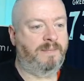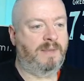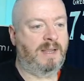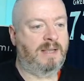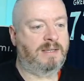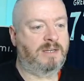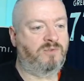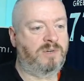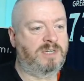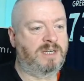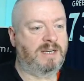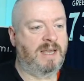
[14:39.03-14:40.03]
There's
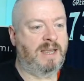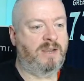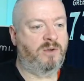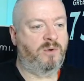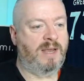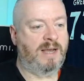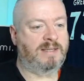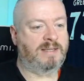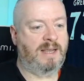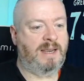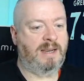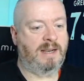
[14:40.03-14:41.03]
Idrissa Gueye.
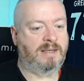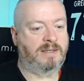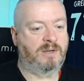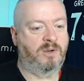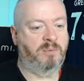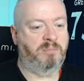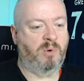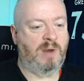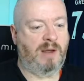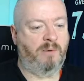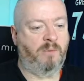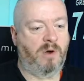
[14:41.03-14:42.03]
Kouyaté. That's a good ball
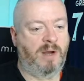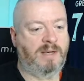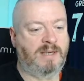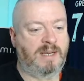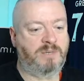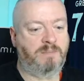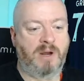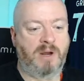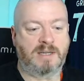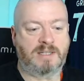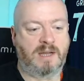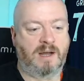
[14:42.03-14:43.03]
out wide to Ismaila
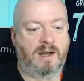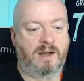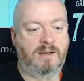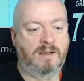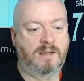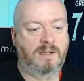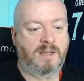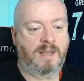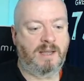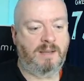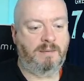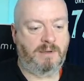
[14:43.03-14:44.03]
Sarr.
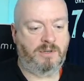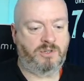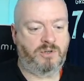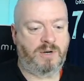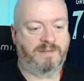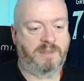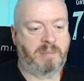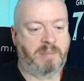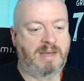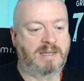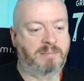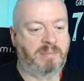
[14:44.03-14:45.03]
He should have the
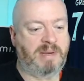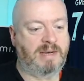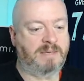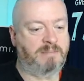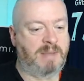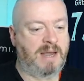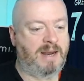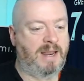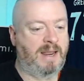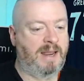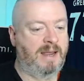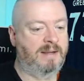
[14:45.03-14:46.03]
pace to beat his man
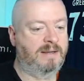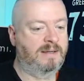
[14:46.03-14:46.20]
here.